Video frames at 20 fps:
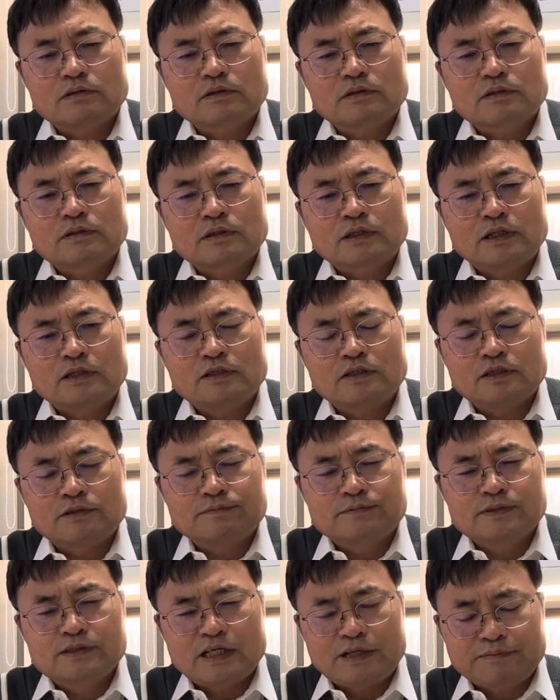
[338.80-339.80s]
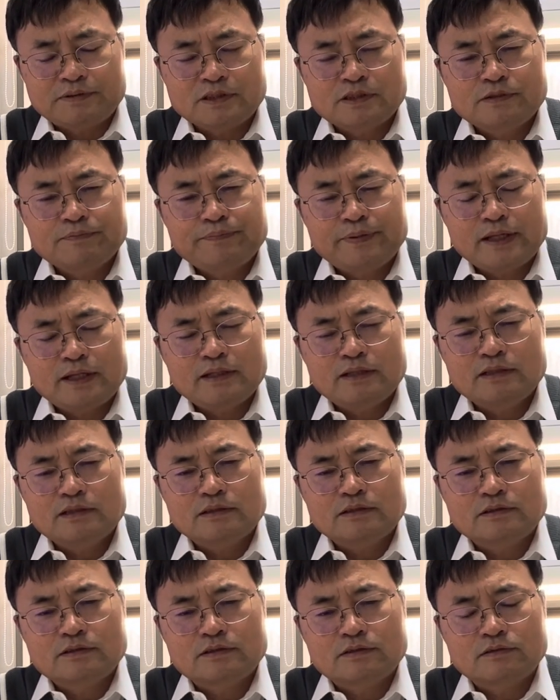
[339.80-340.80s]
kind of severance
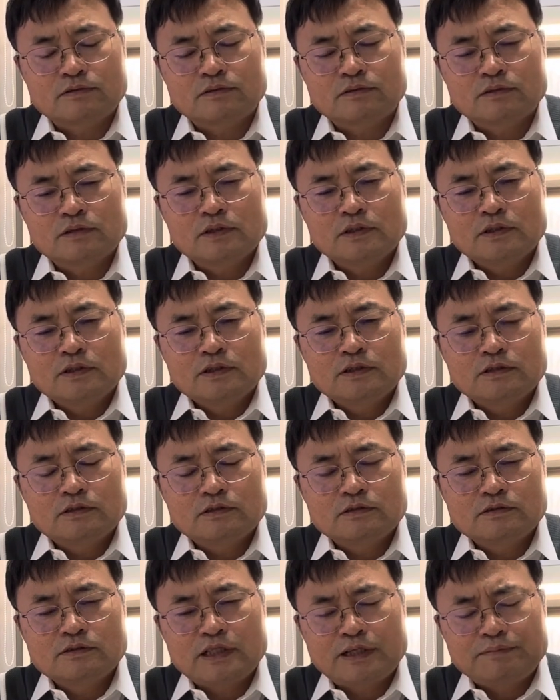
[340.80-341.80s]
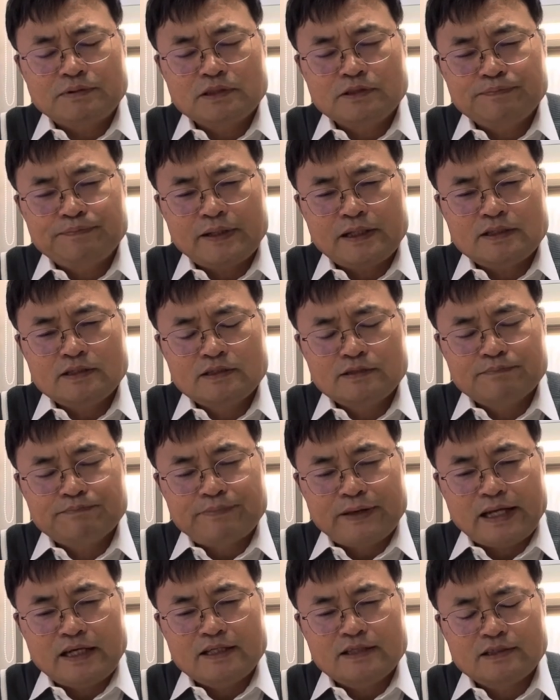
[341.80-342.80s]
pay. So severance pay is
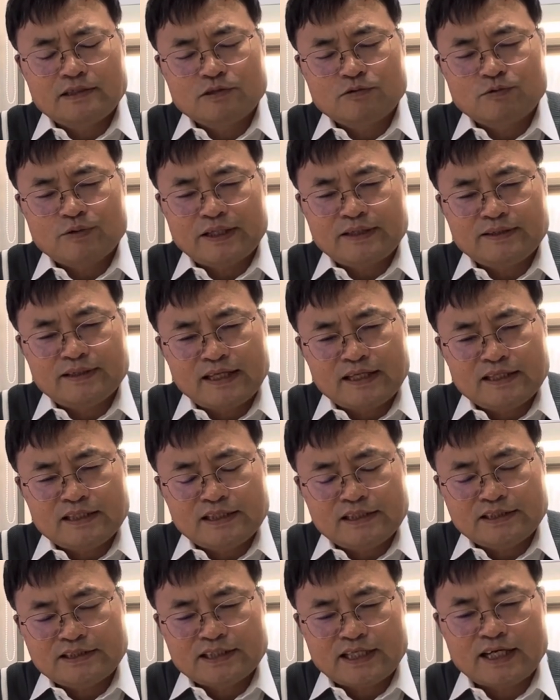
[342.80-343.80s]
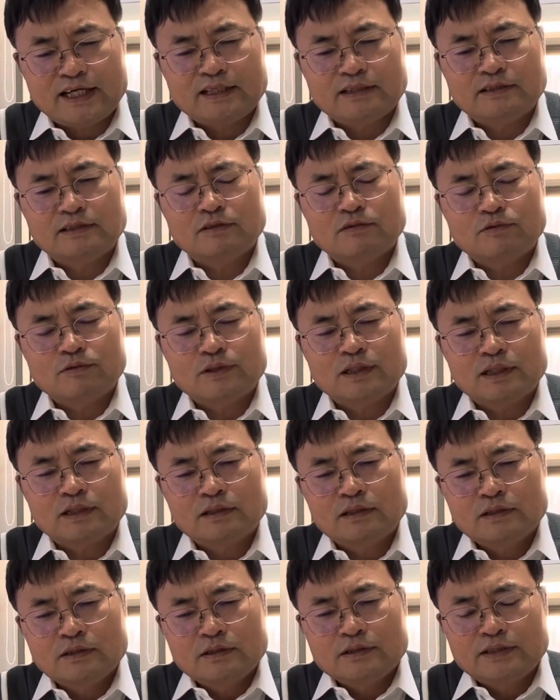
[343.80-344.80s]
valid when they resign
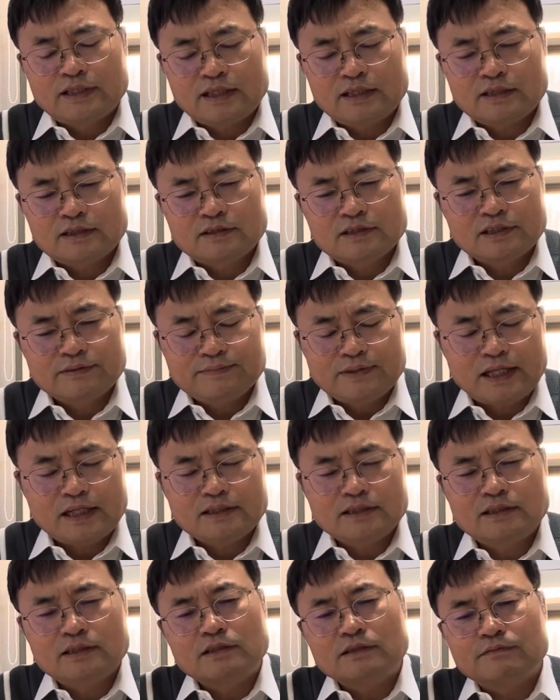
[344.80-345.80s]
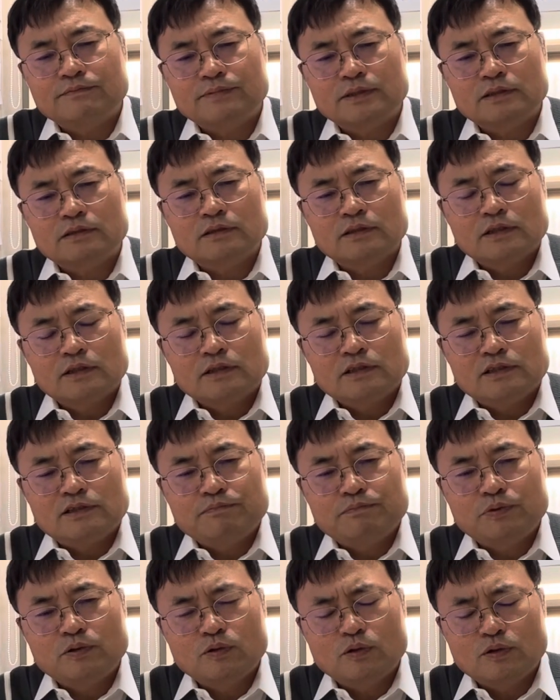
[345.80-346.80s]
or they are terminated. But
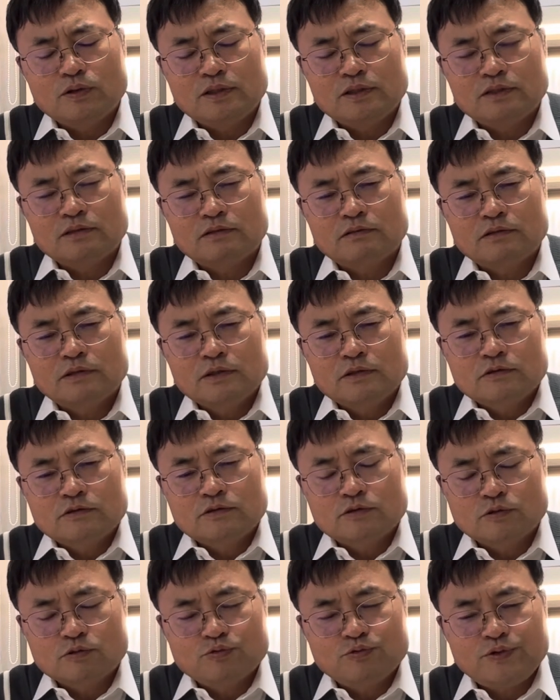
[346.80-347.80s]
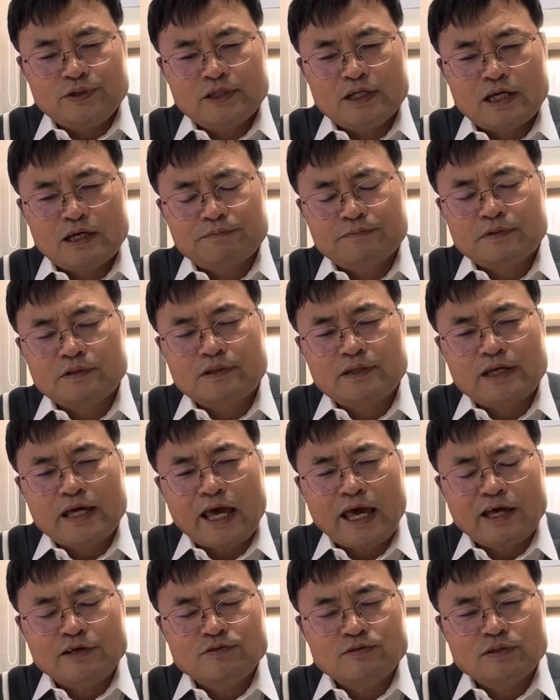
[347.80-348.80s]
employer, so we have an
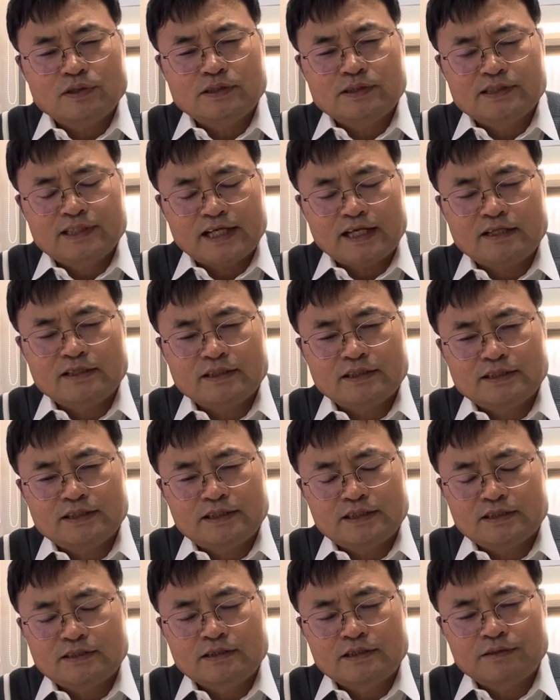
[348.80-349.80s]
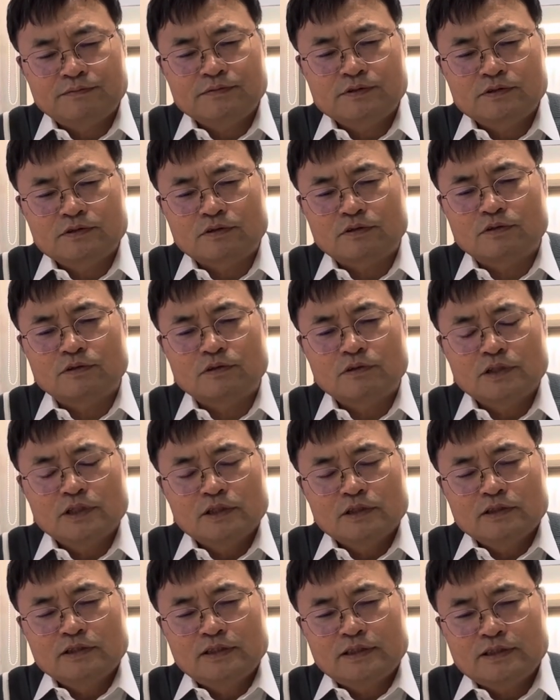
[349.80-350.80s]
annual salary system. So
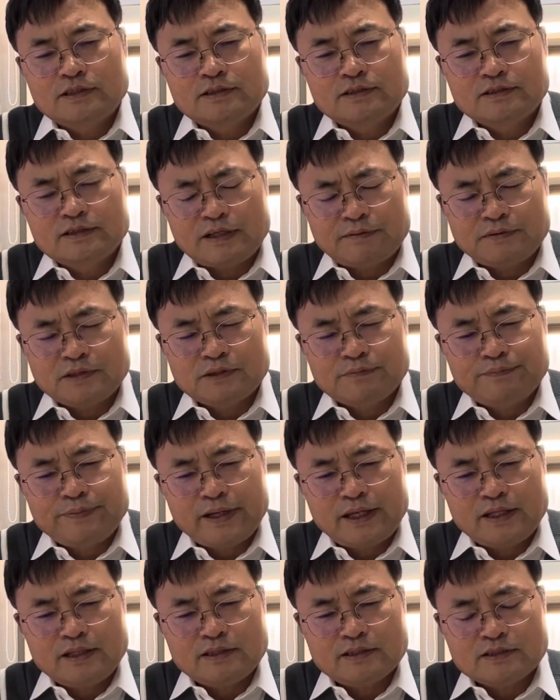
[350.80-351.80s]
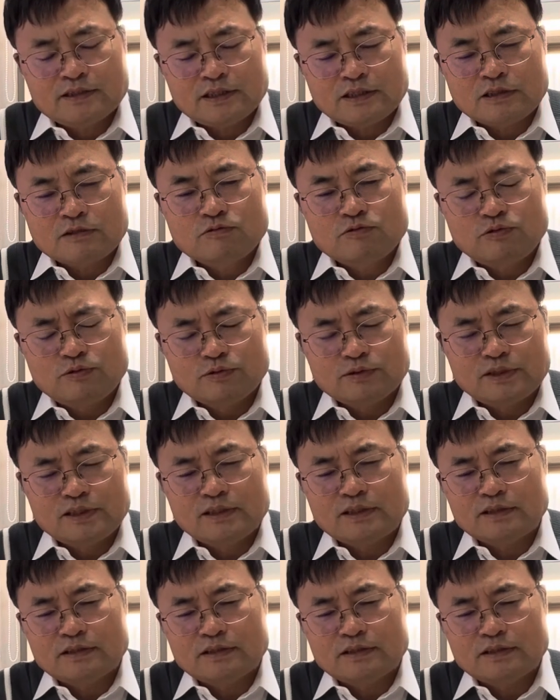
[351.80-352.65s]
this severance pay is included.